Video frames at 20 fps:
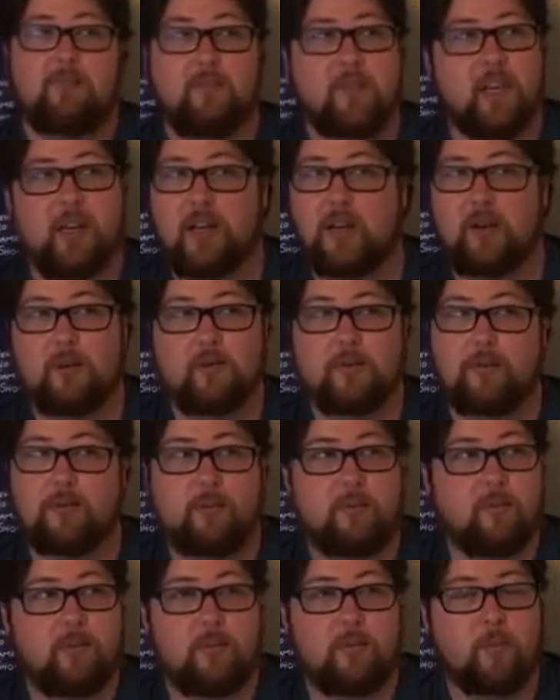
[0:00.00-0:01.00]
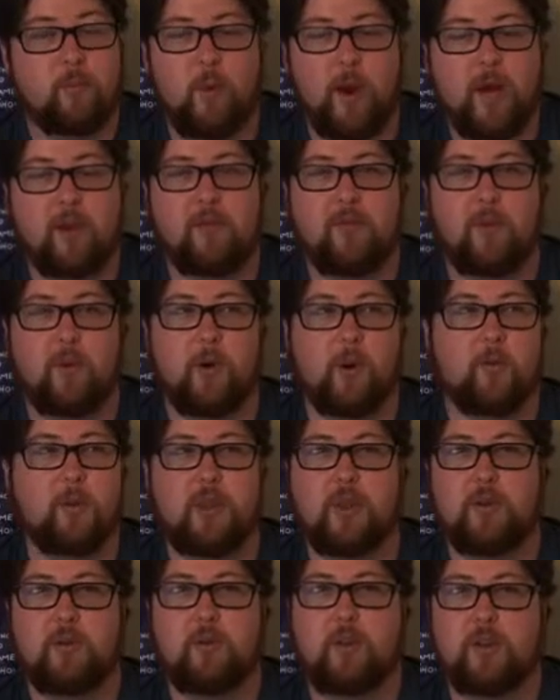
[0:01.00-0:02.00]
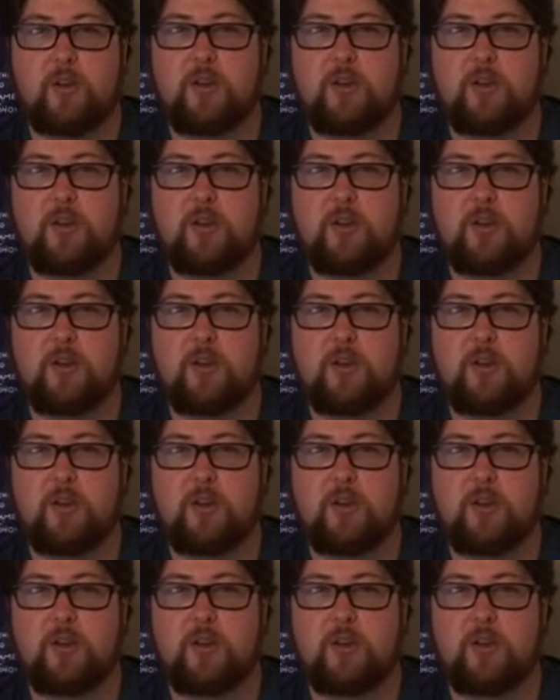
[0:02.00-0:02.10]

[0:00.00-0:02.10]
you know, waiting for him, and the